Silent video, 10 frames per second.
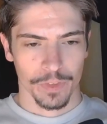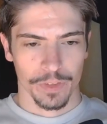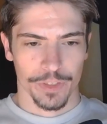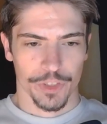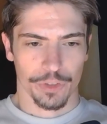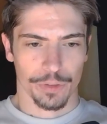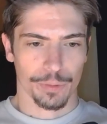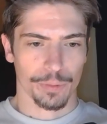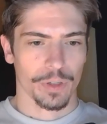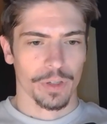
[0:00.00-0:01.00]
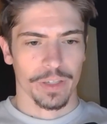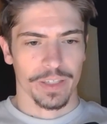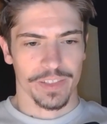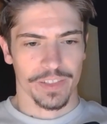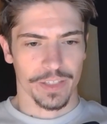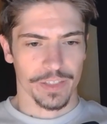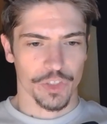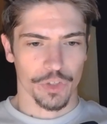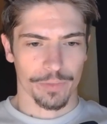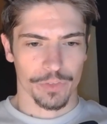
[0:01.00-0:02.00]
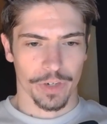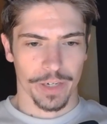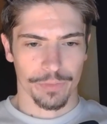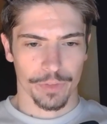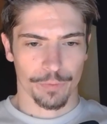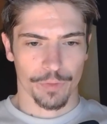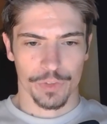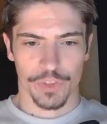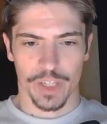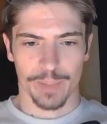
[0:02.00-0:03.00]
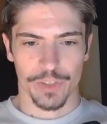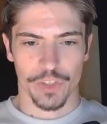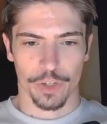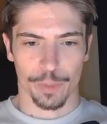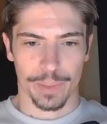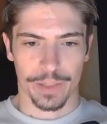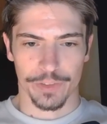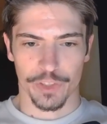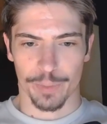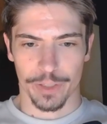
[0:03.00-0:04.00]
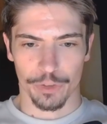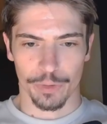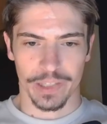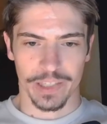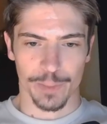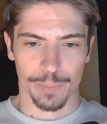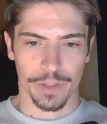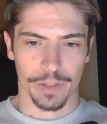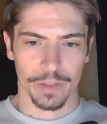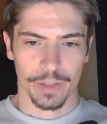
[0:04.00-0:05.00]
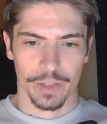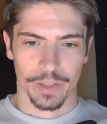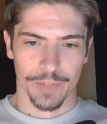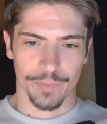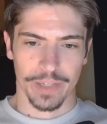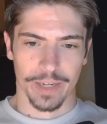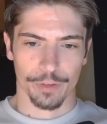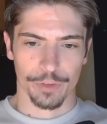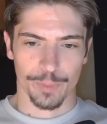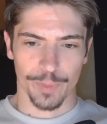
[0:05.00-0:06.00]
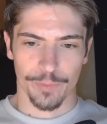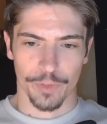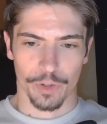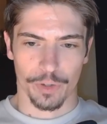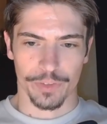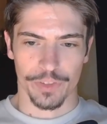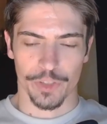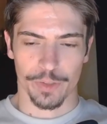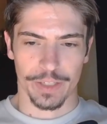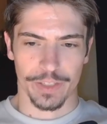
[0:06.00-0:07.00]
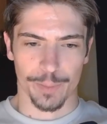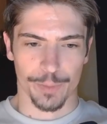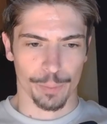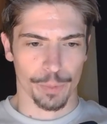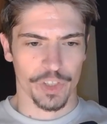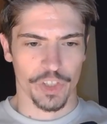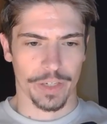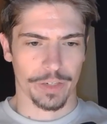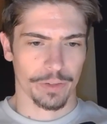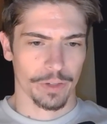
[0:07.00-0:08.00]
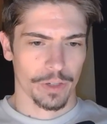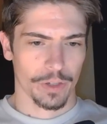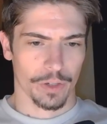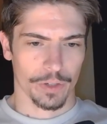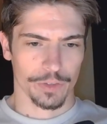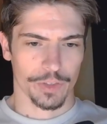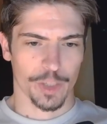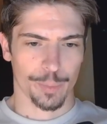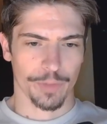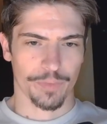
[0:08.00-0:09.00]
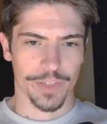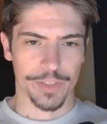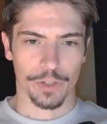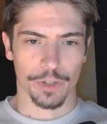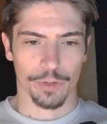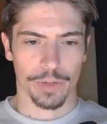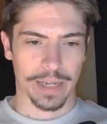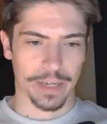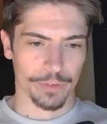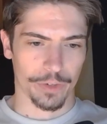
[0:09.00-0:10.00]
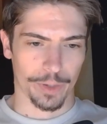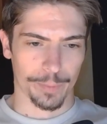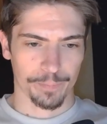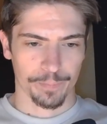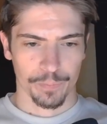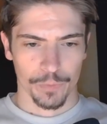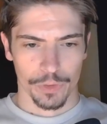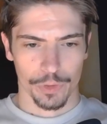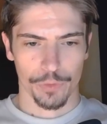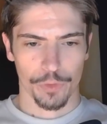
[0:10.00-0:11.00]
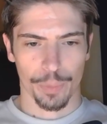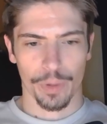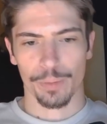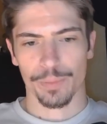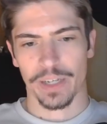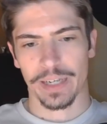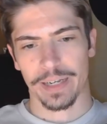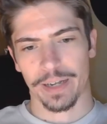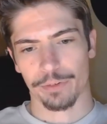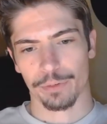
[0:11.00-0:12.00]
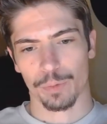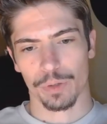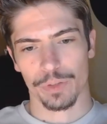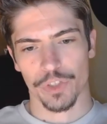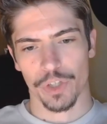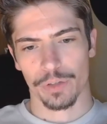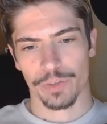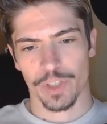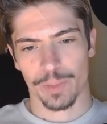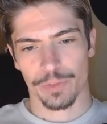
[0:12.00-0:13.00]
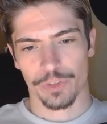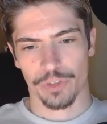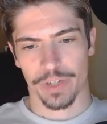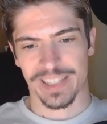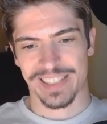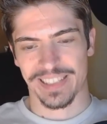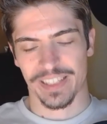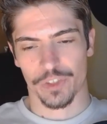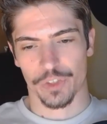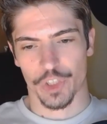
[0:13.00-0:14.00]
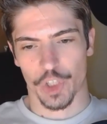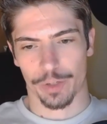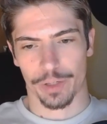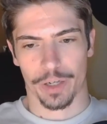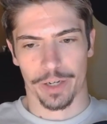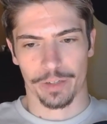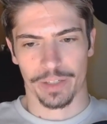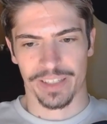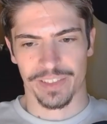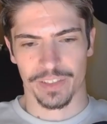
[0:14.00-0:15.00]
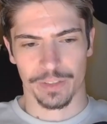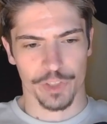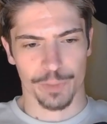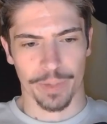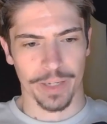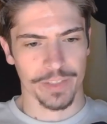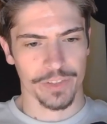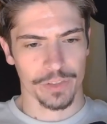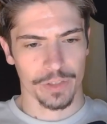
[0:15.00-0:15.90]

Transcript: So he says, so I've tried for the first time to solder pins to my new ESP. I've encountered some difficulties, so any tips appreciated. Also tell me if these look okay or not. Two of the problems I encountered were the solder seems to try to stick to the soldering iron, hence the little spikes.